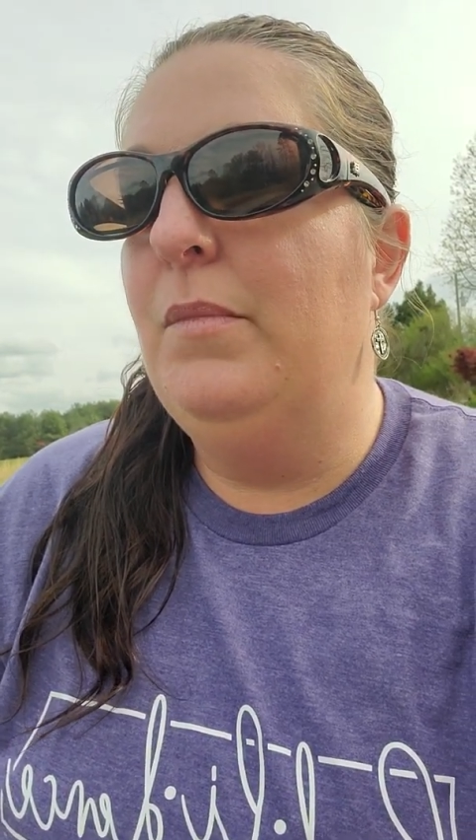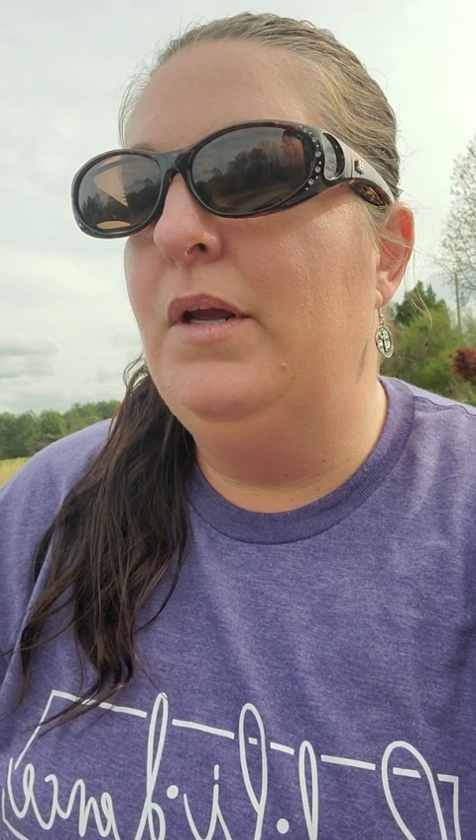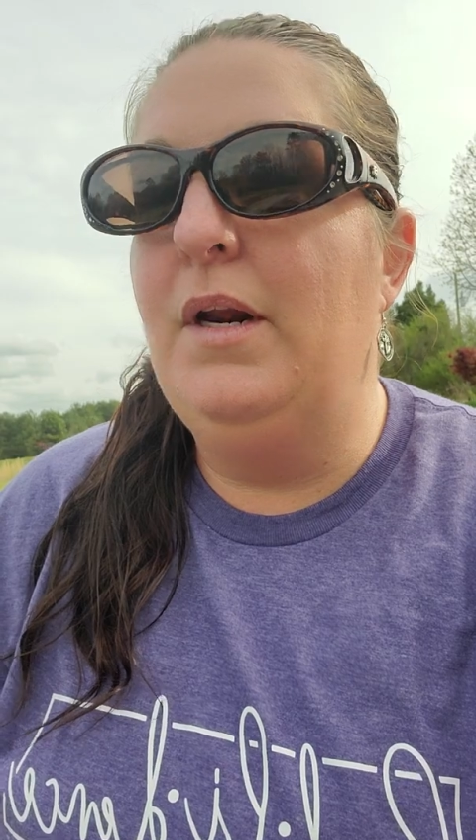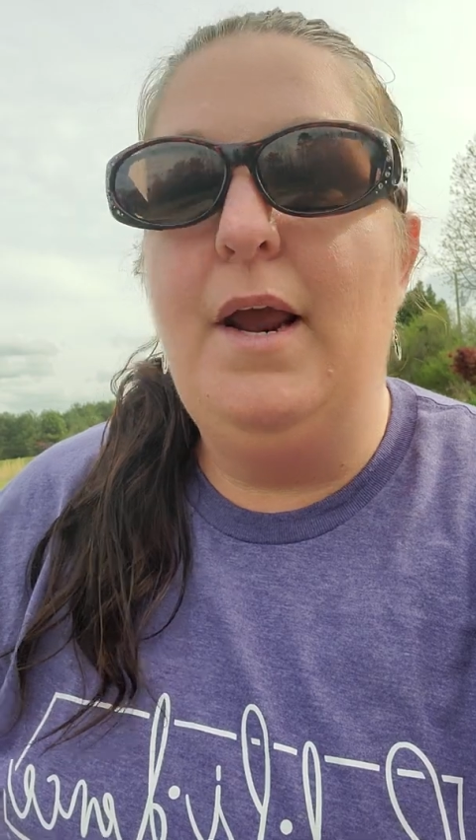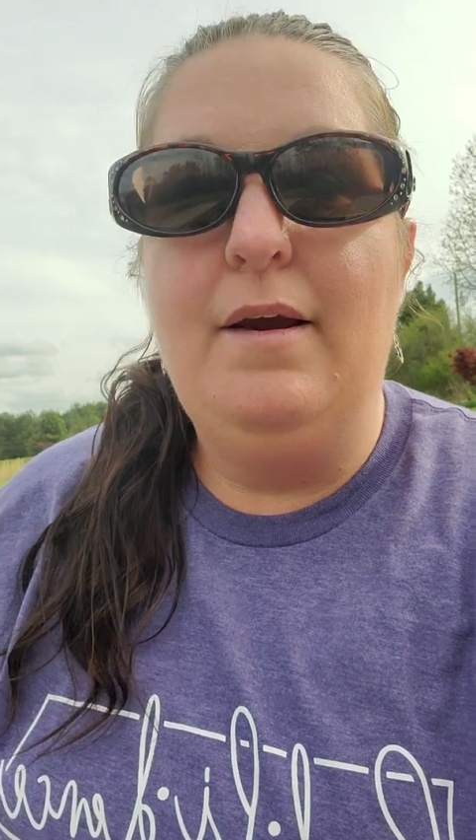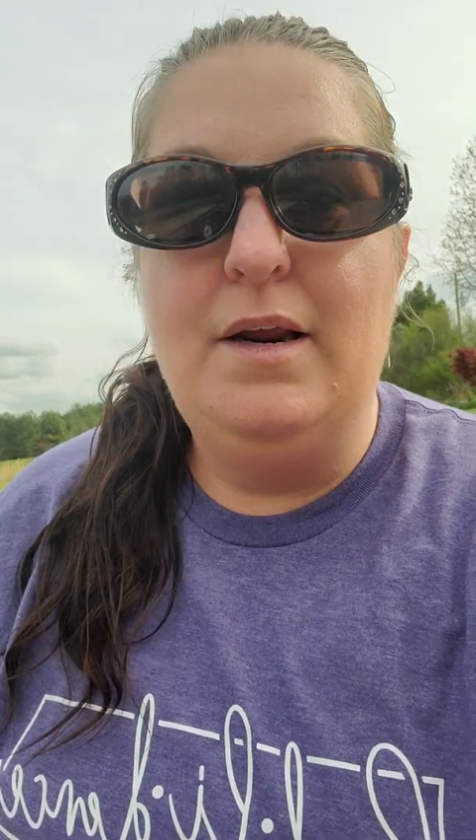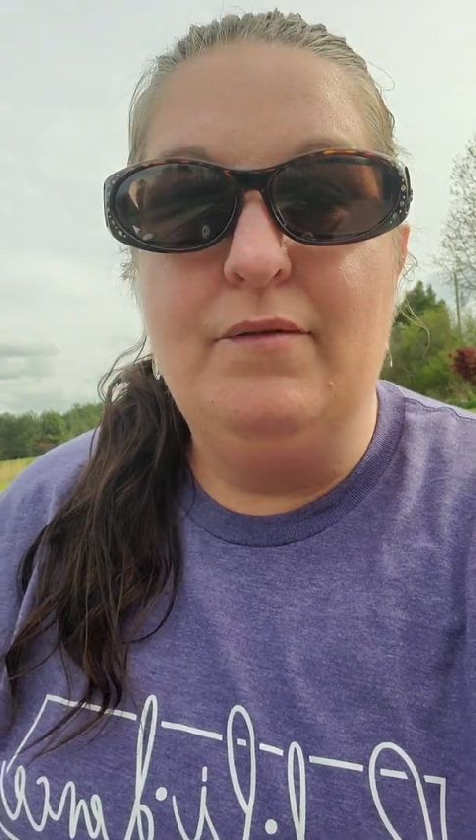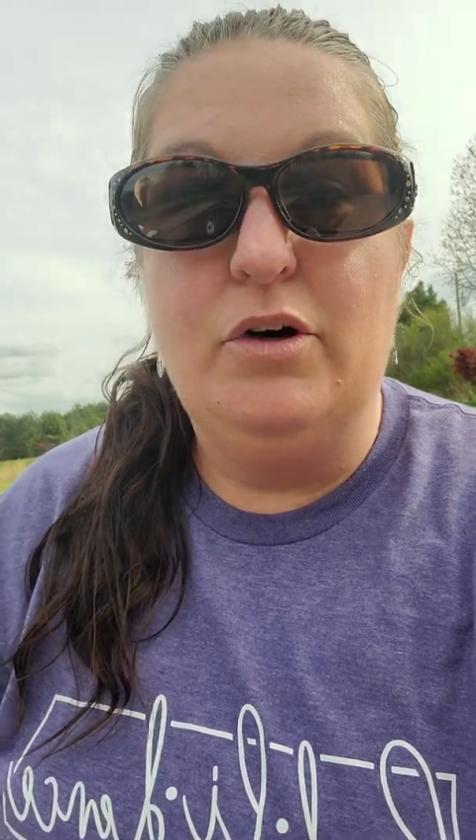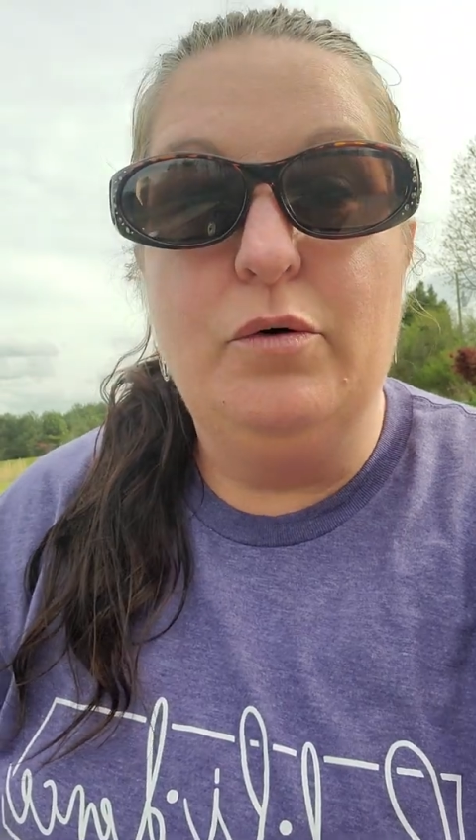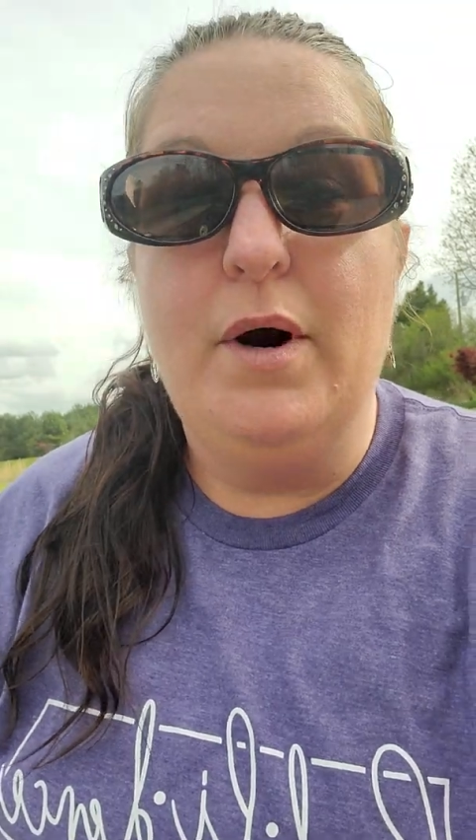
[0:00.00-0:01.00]
in
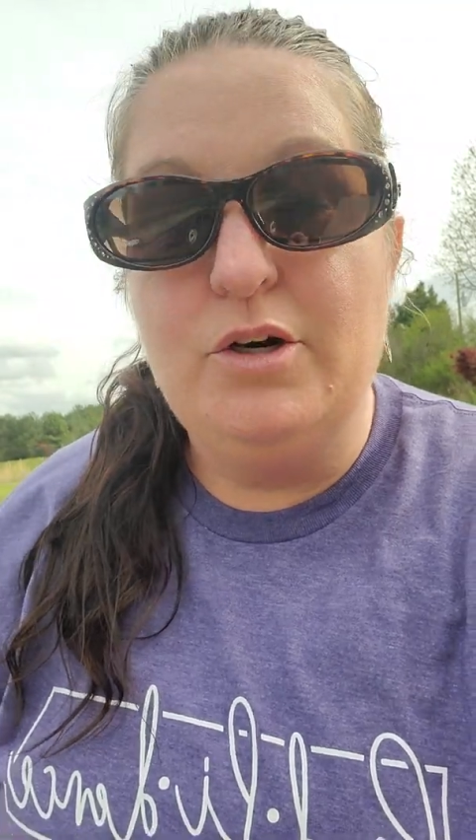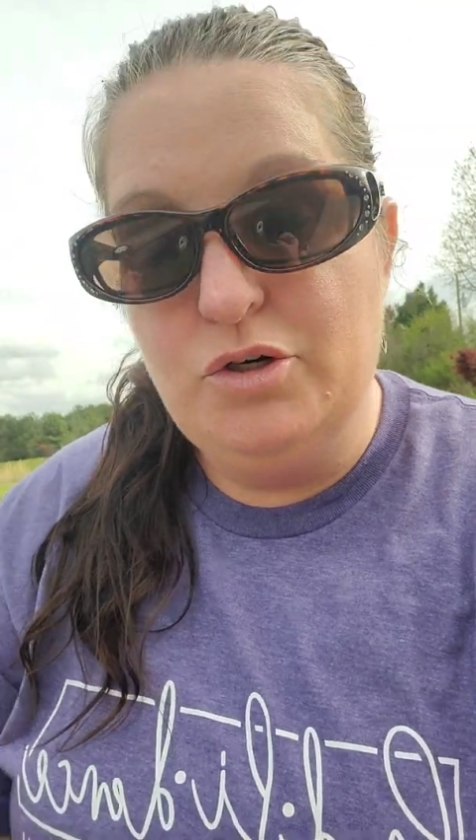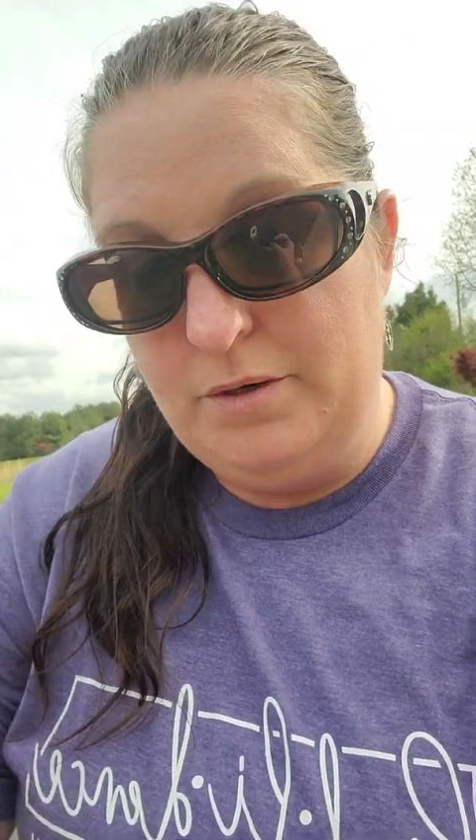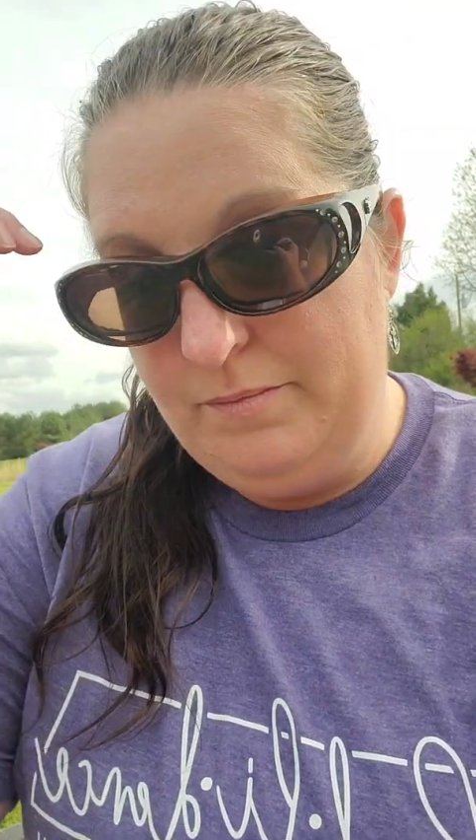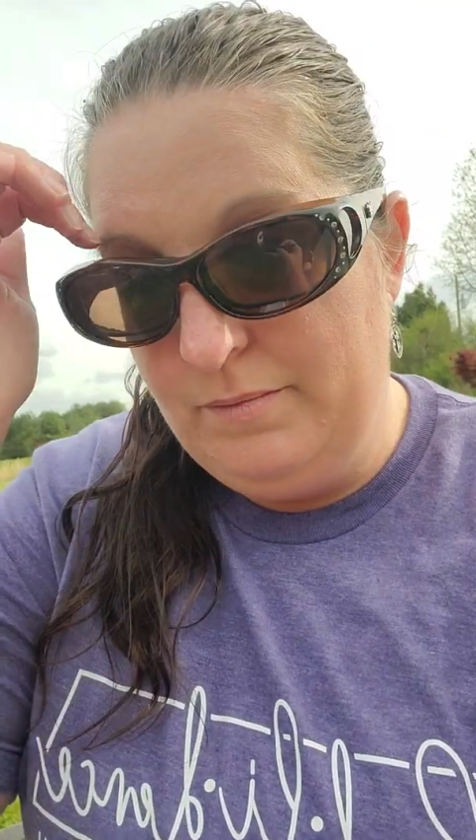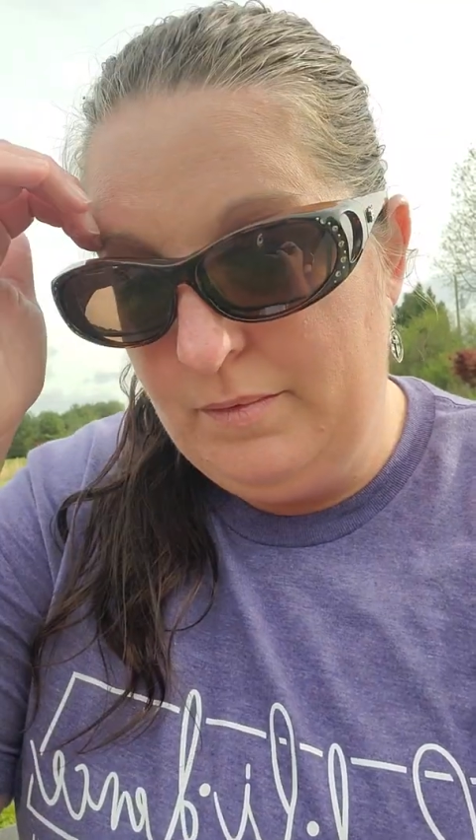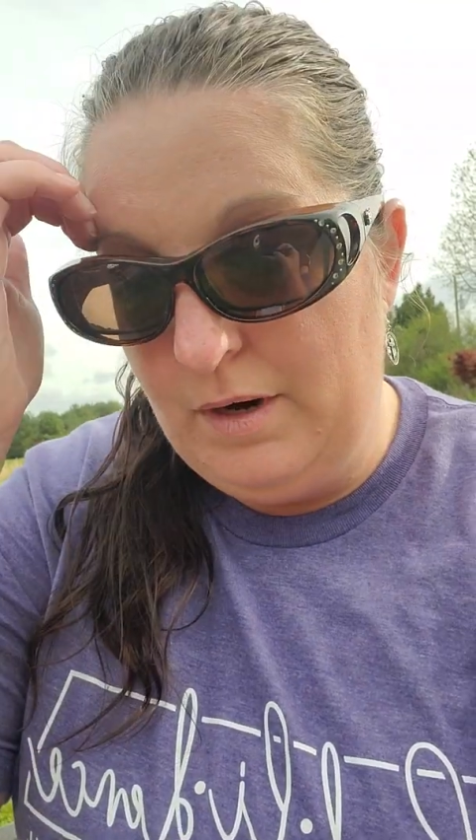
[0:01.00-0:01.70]
every direction.